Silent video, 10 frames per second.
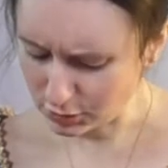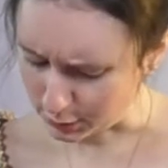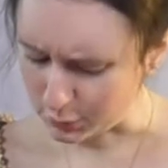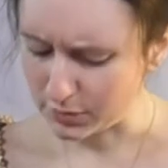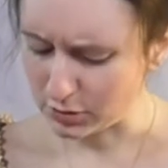
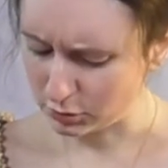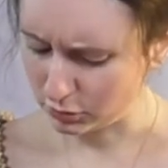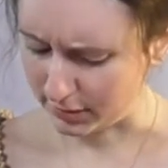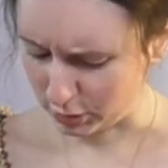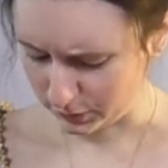chose with
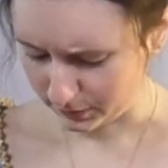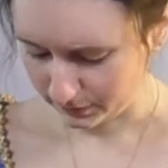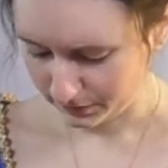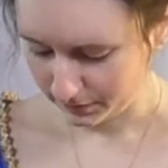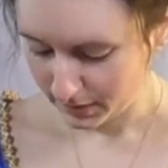discretion,
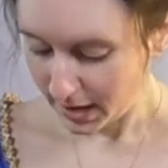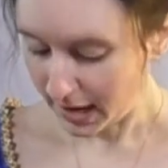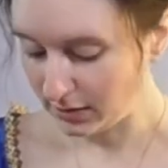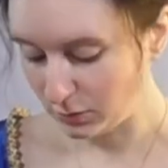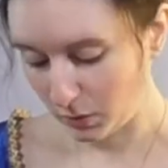
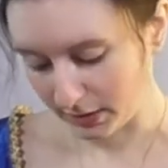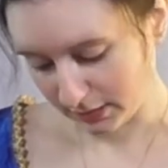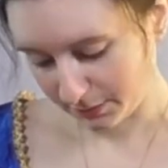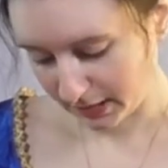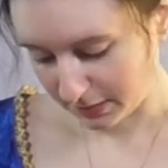and had
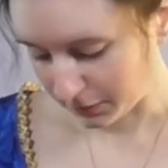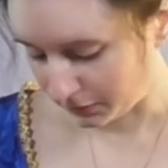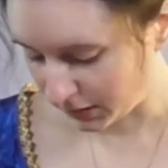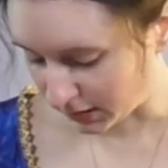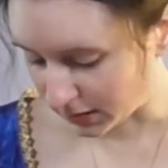once paid him a
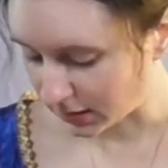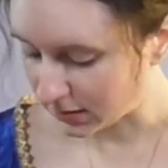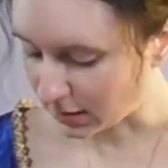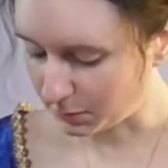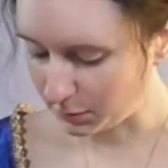visit in
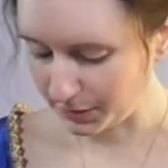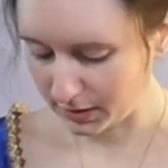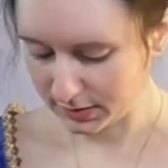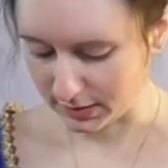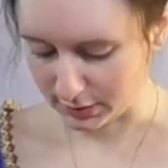his humble
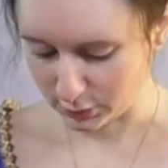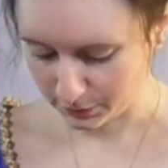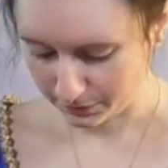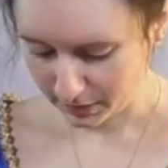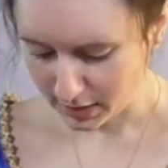parsonage,
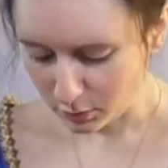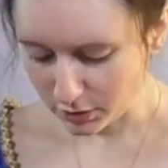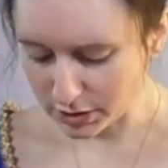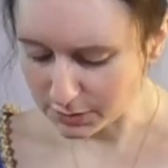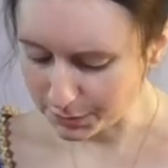where she